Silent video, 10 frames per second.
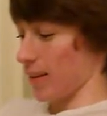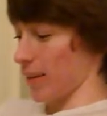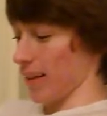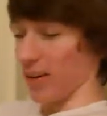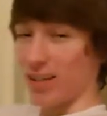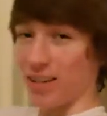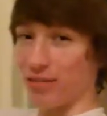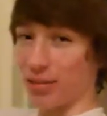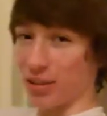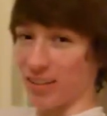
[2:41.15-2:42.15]
the Christian
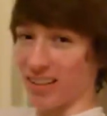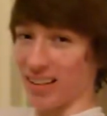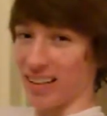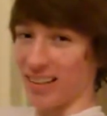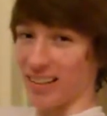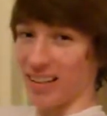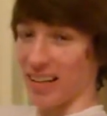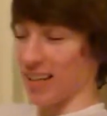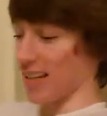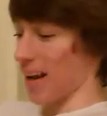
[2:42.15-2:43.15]
influence in this
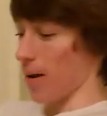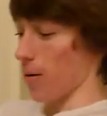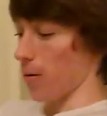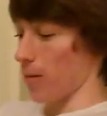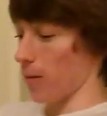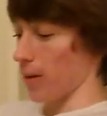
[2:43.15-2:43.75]
is how